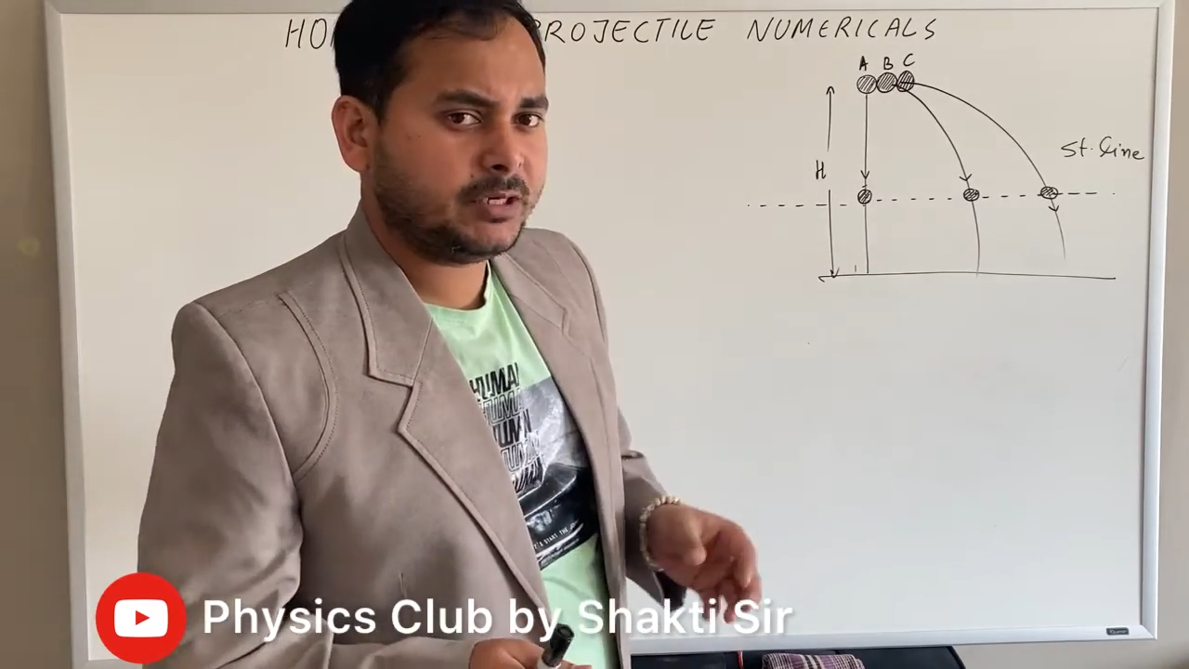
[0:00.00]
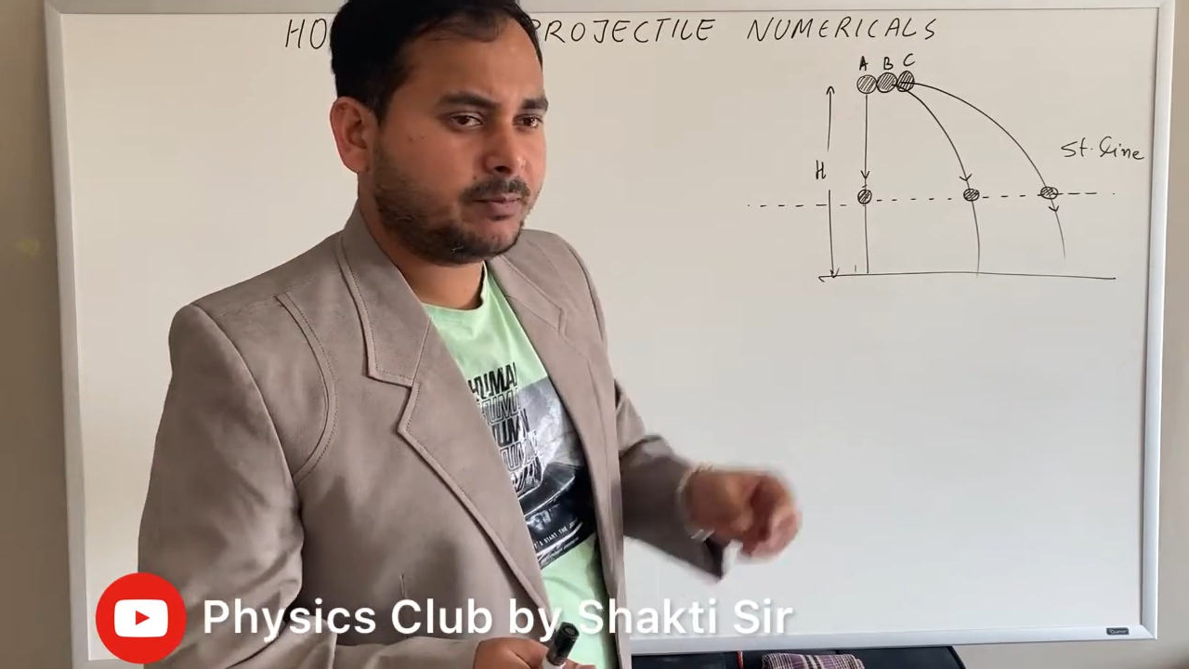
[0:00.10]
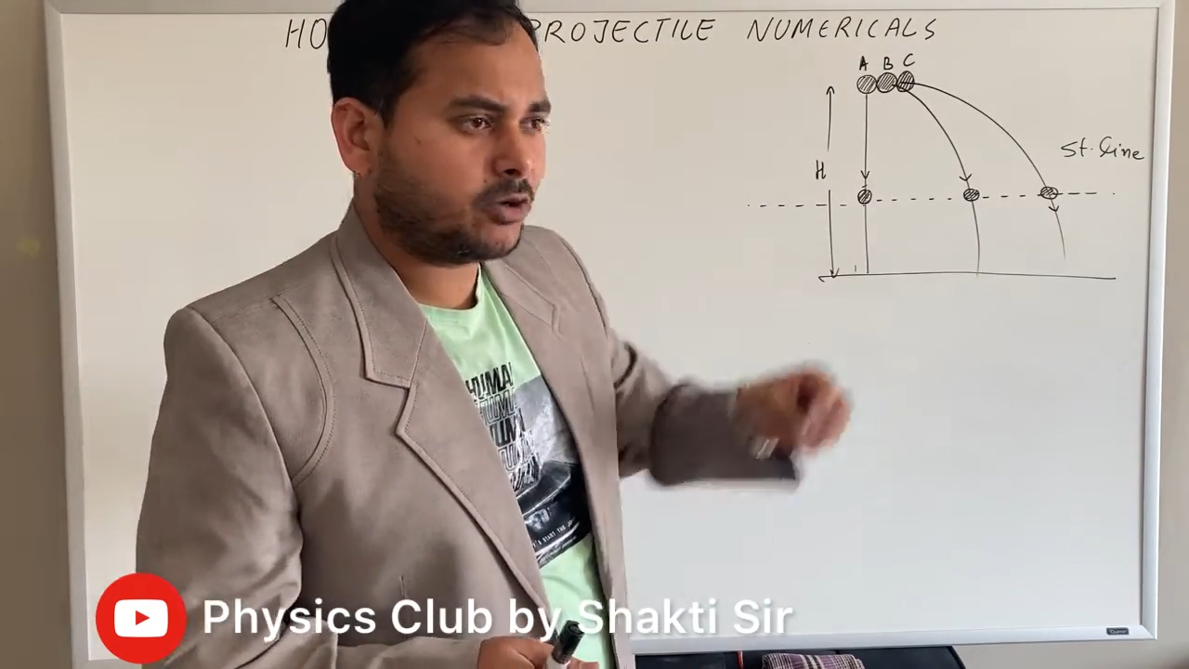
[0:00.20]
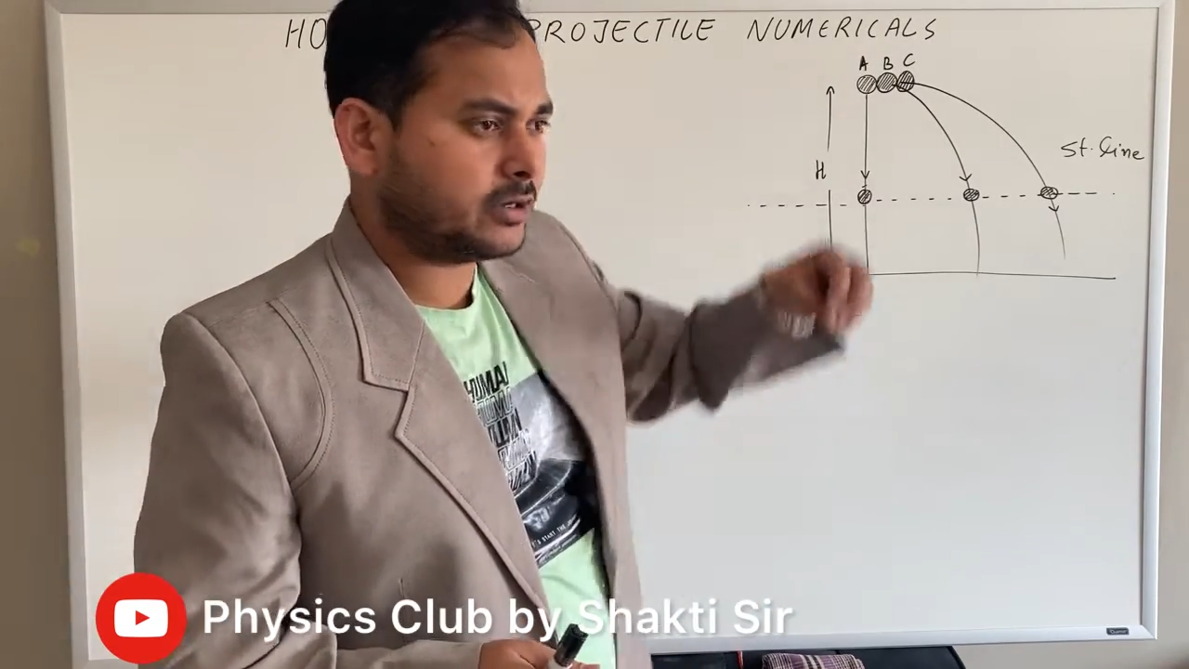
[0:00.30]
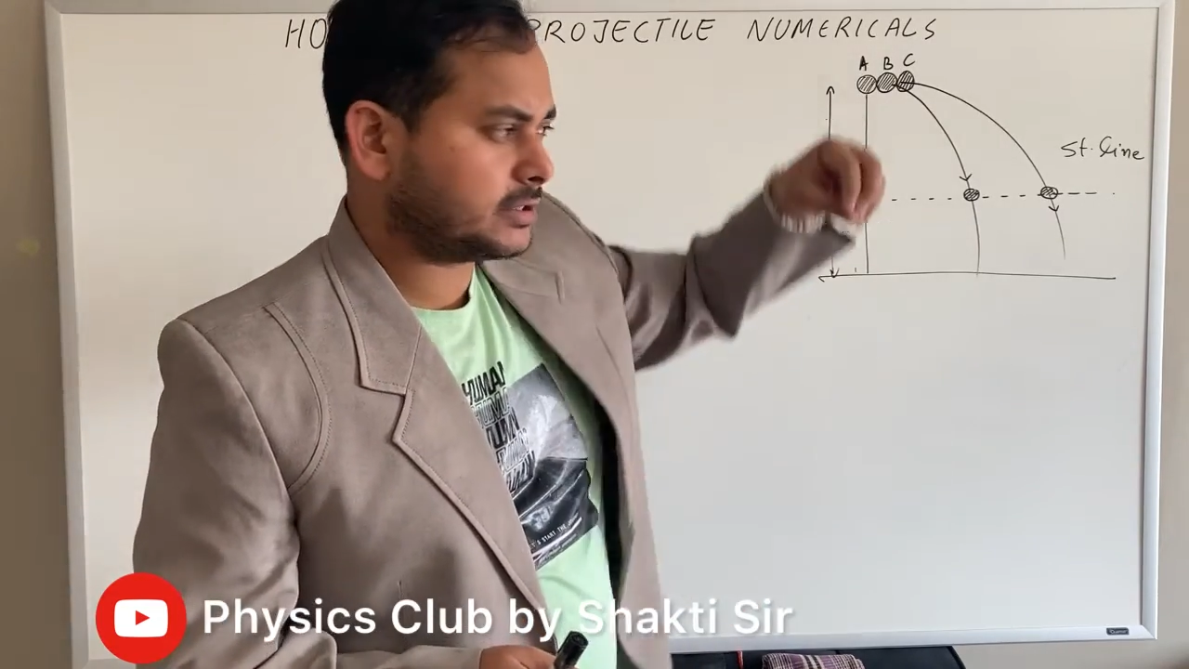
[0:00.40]

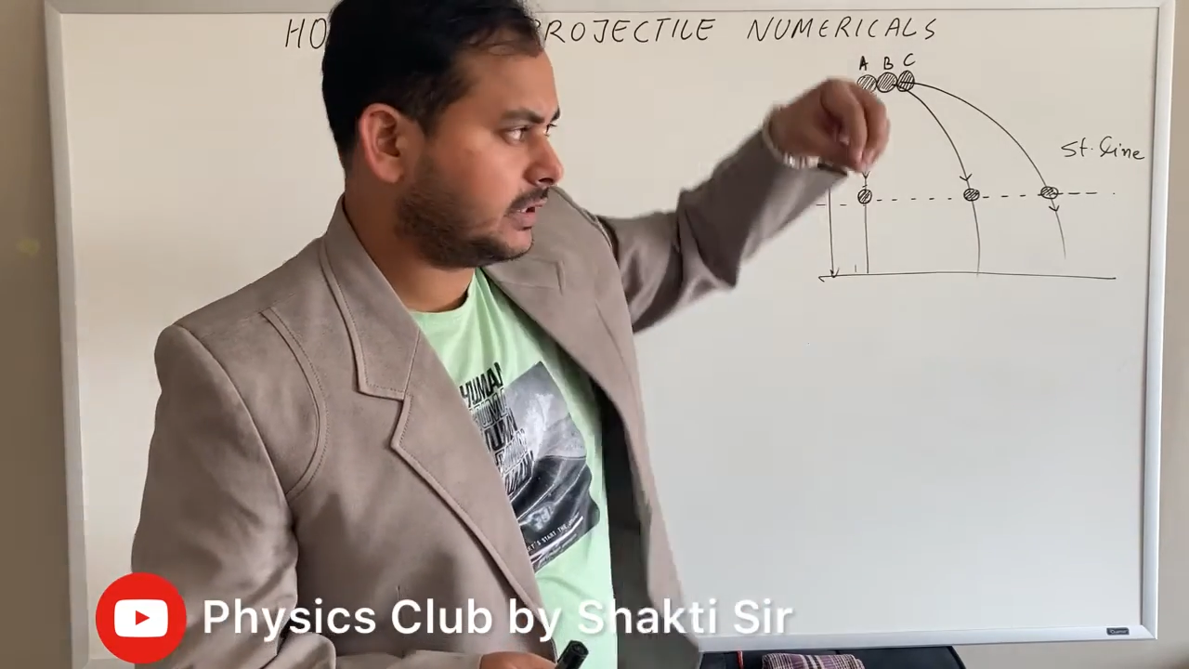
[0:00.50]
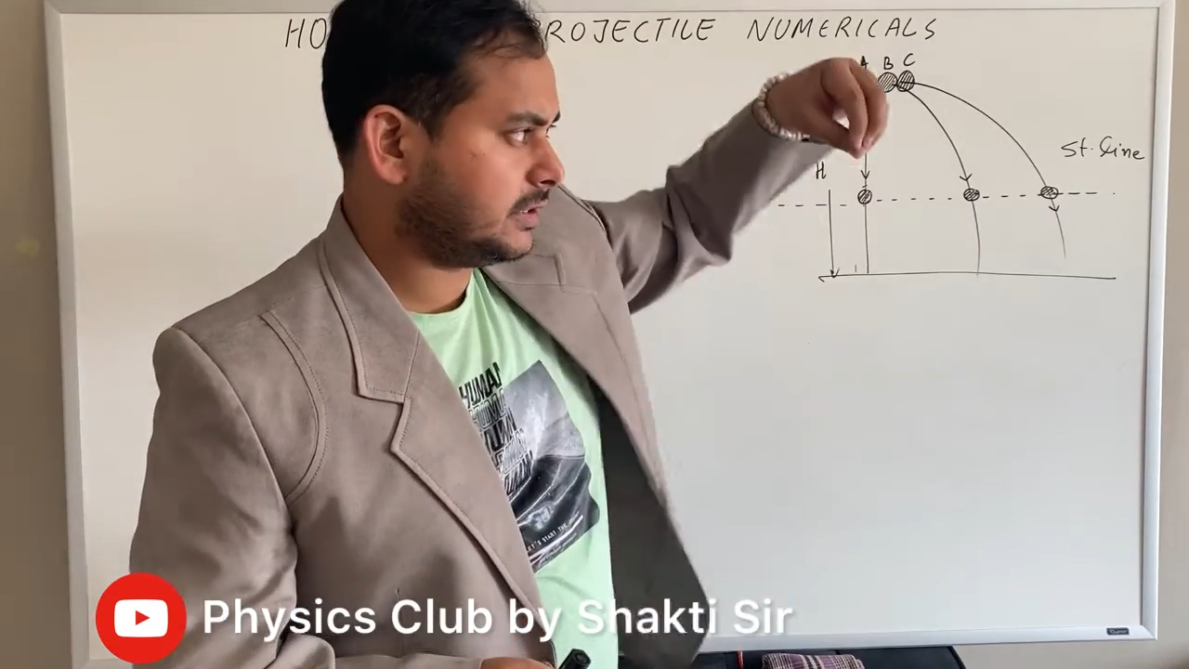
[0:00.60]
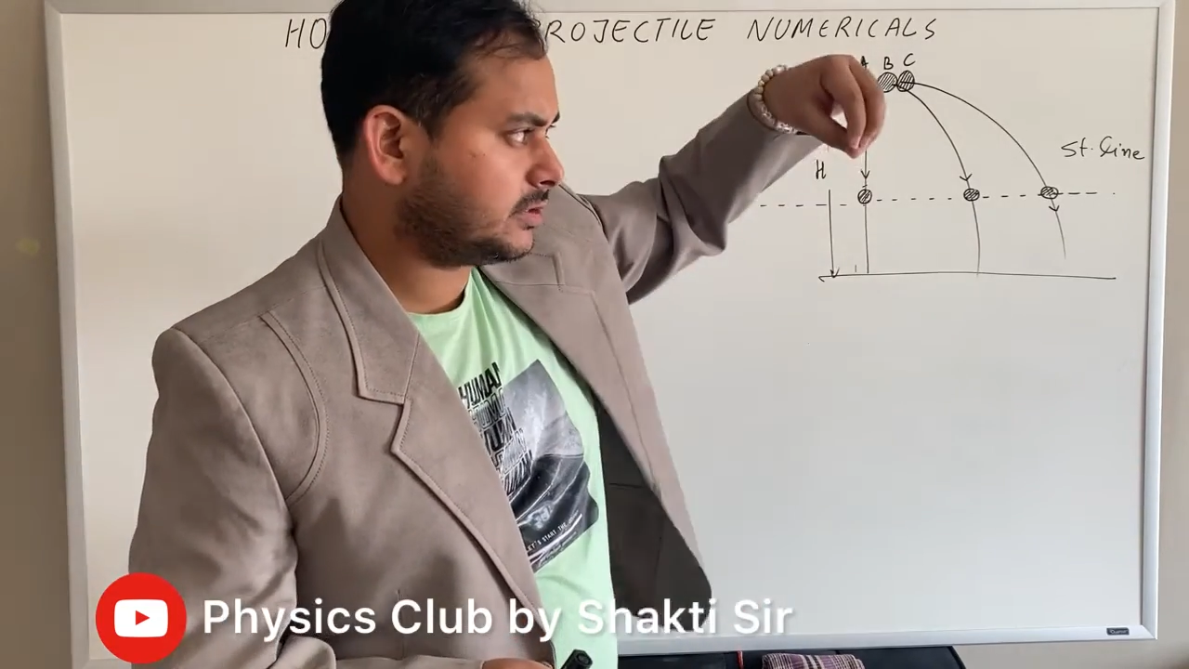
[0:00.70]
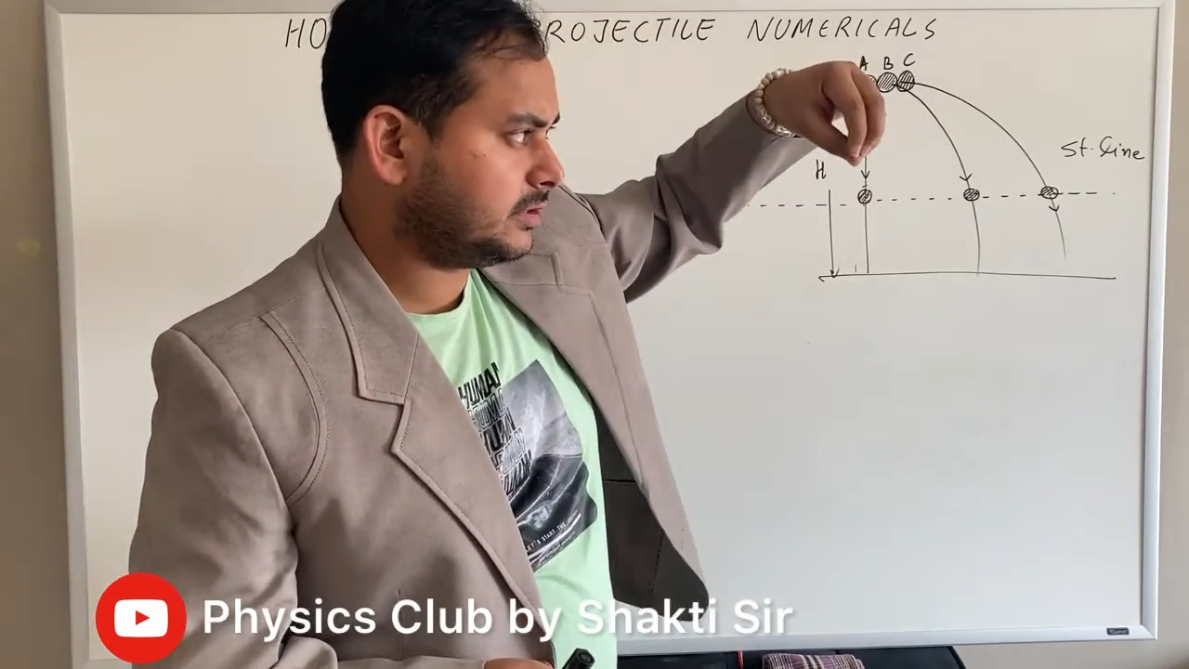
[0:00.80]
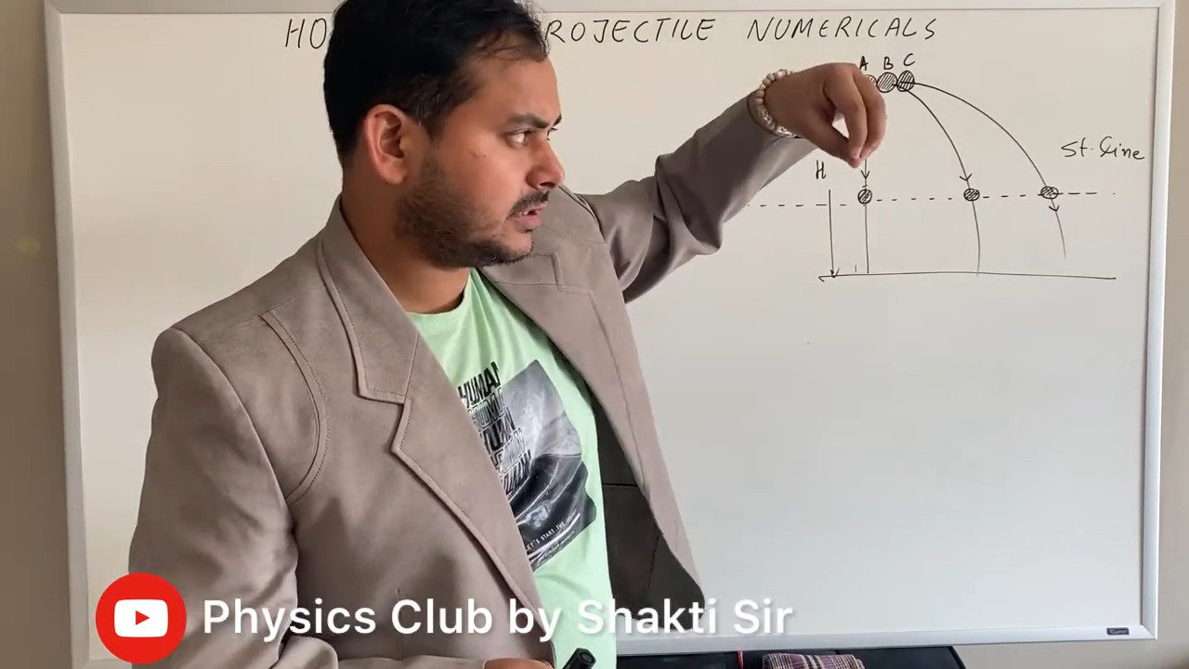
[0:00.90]
because it
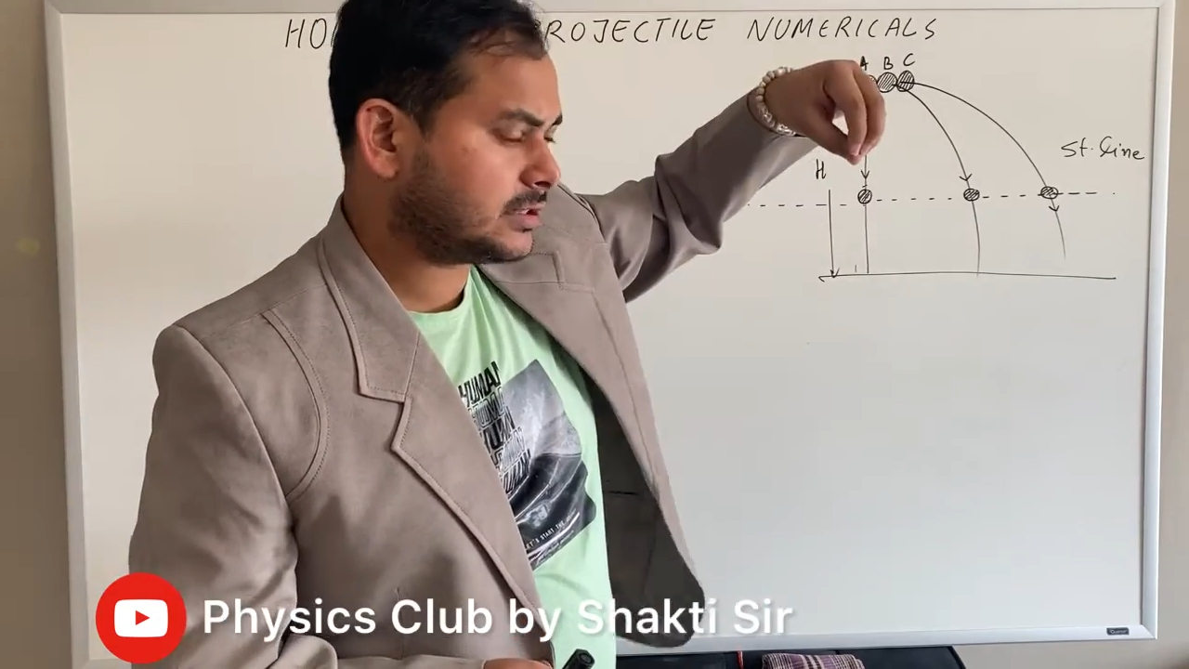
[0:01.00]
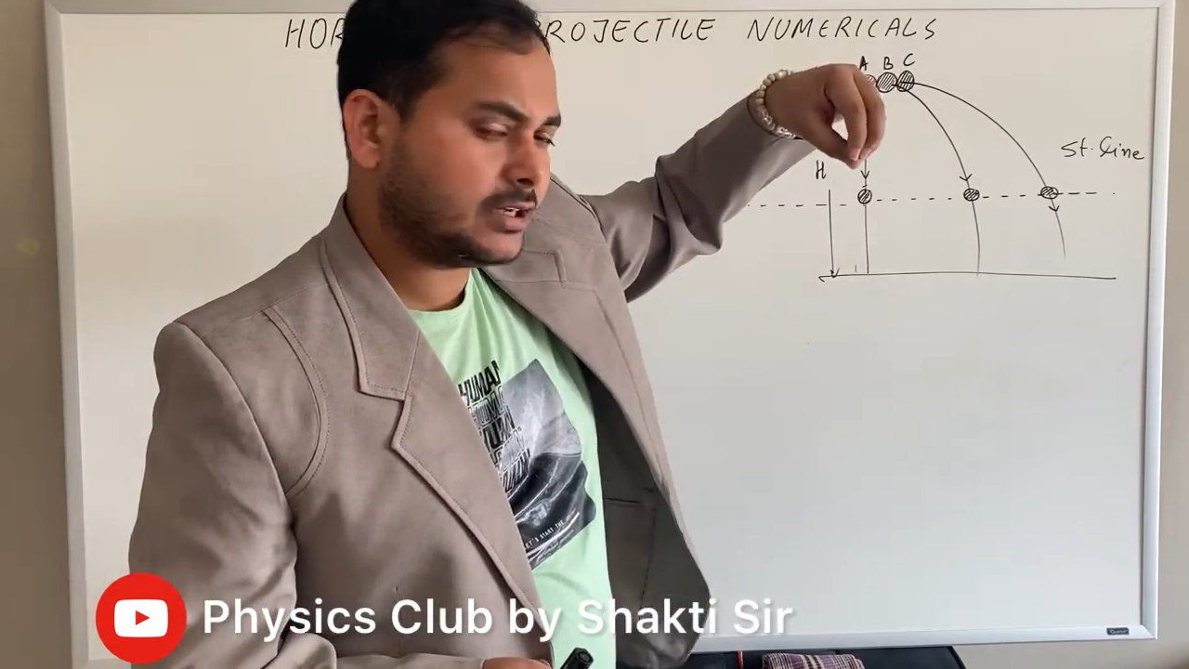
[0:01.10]
is just